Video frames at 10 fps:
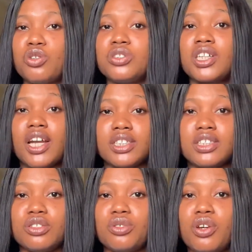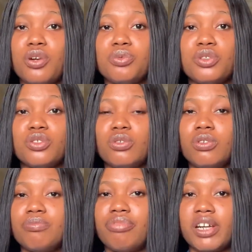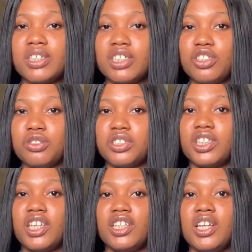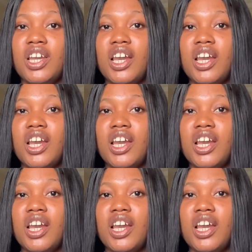Kojic acid will help you to brighten your skin